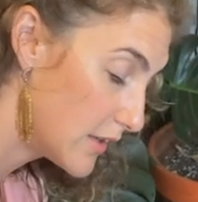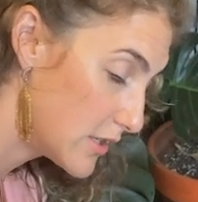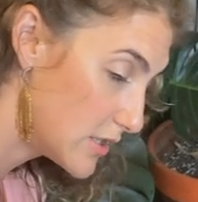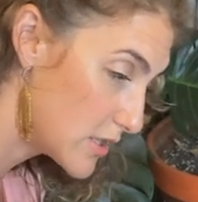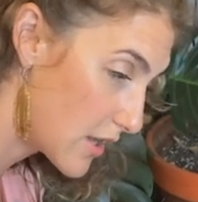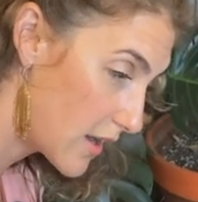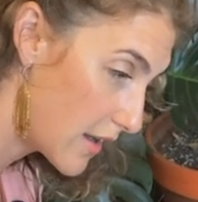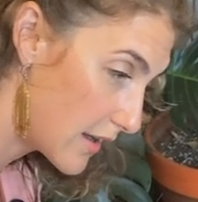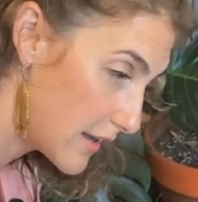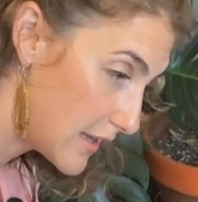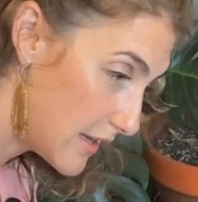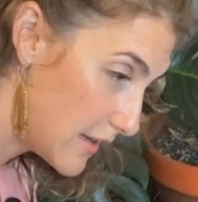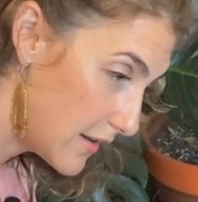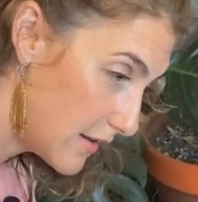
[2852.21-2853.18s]
jaw
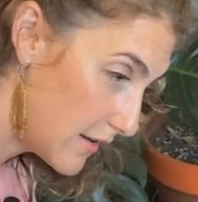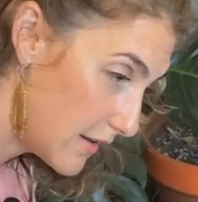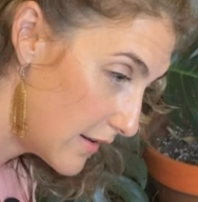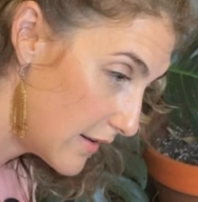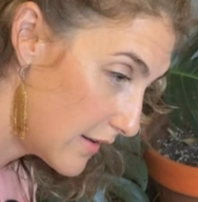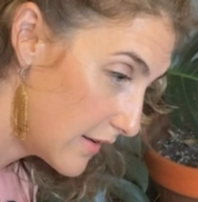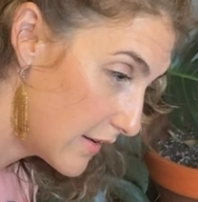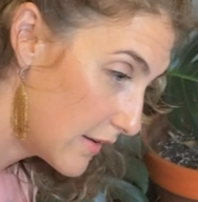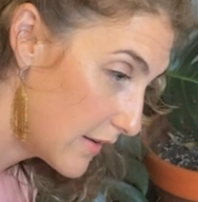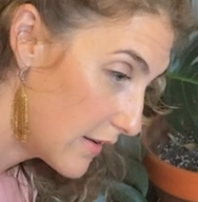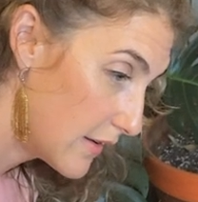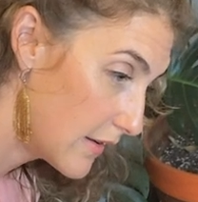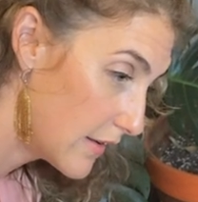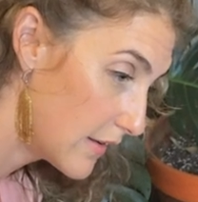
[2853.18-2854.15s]
here.
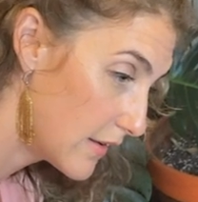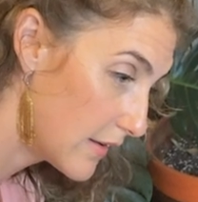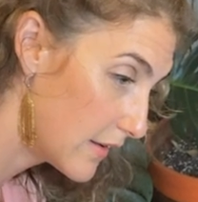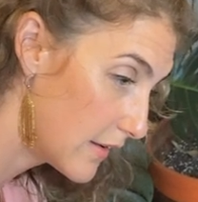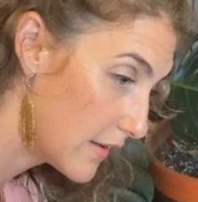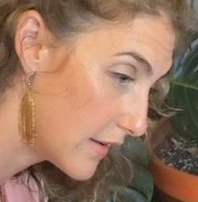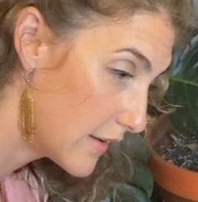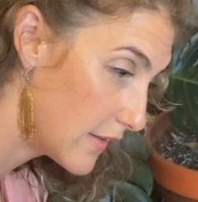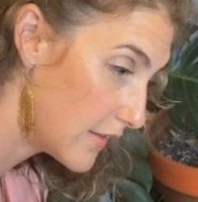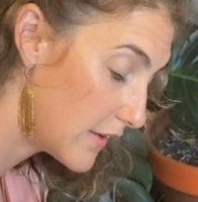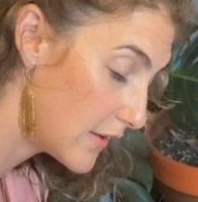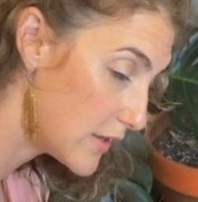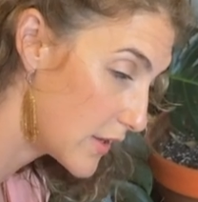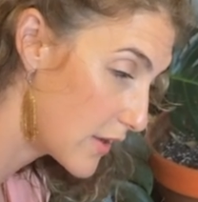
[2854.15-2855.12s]
There
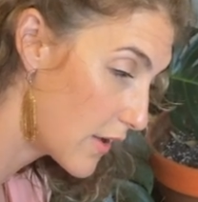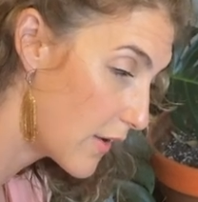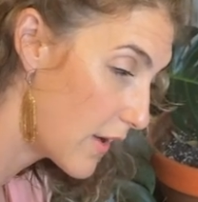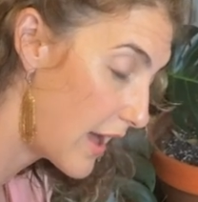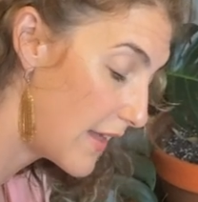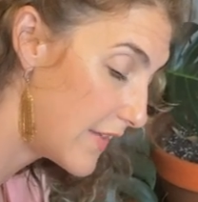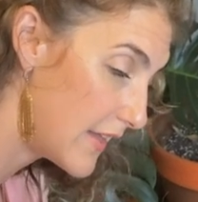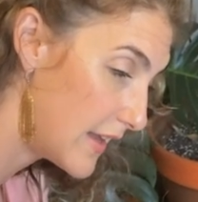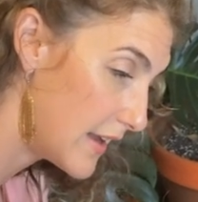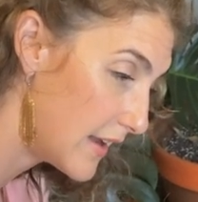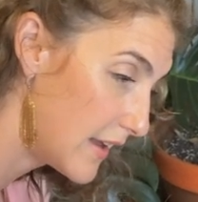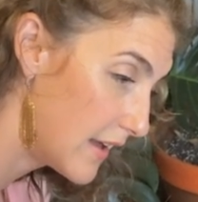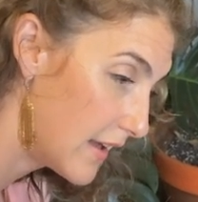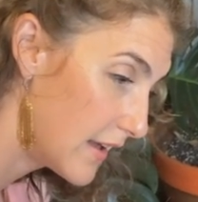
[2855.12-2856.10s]
you go. And then
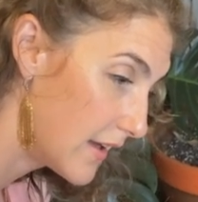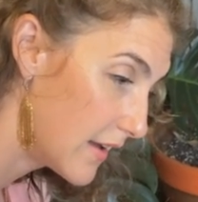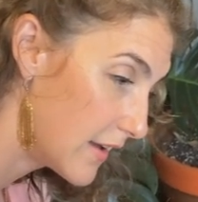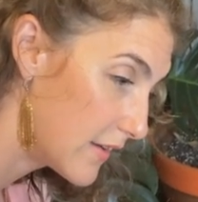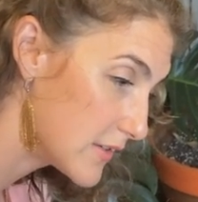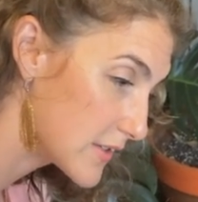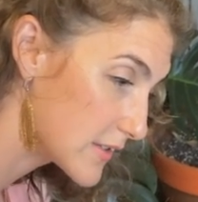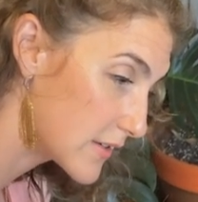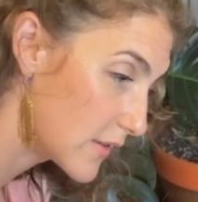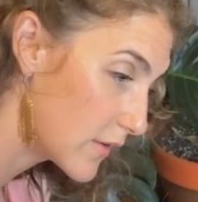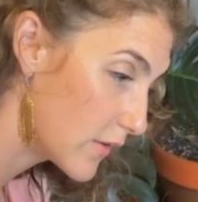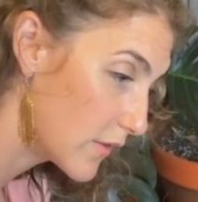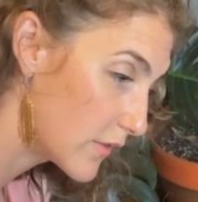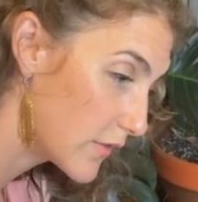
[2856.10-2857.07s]
I'm just going to
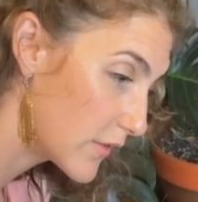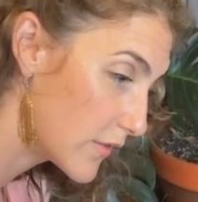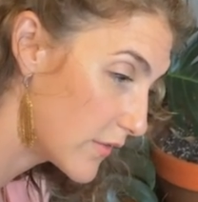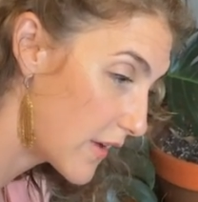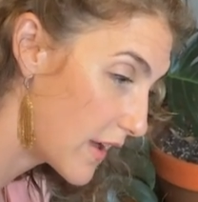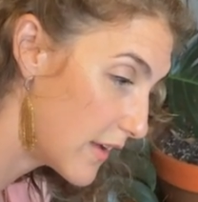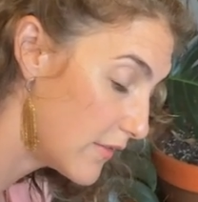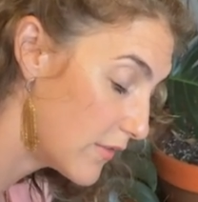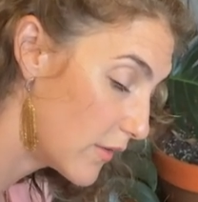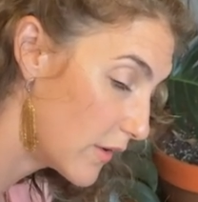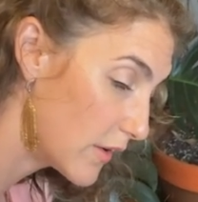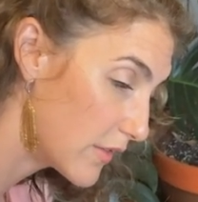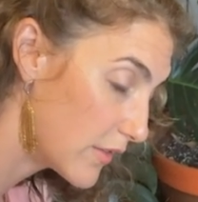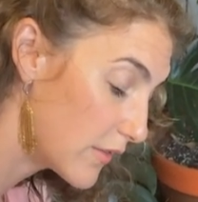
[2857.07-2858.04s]
hold for 5, 4,
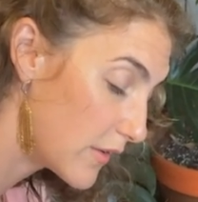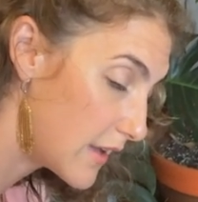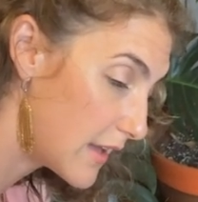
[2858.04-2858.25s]
3,